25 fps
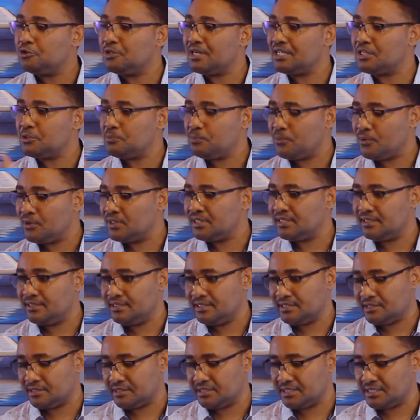transported
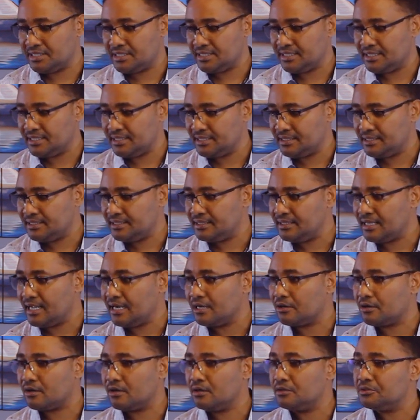this Christianity
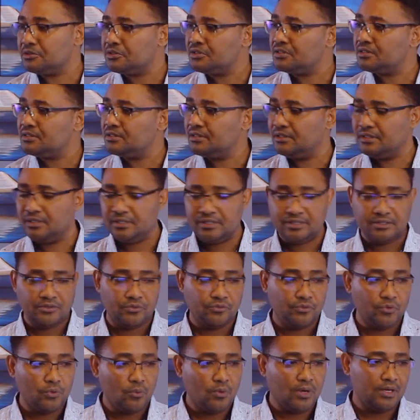across
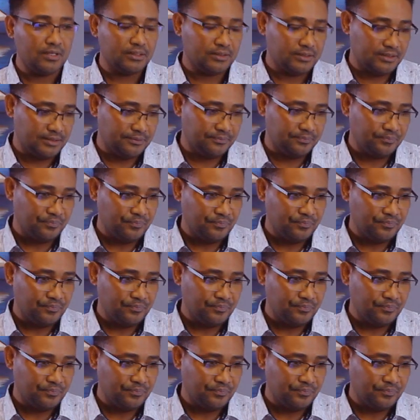the world.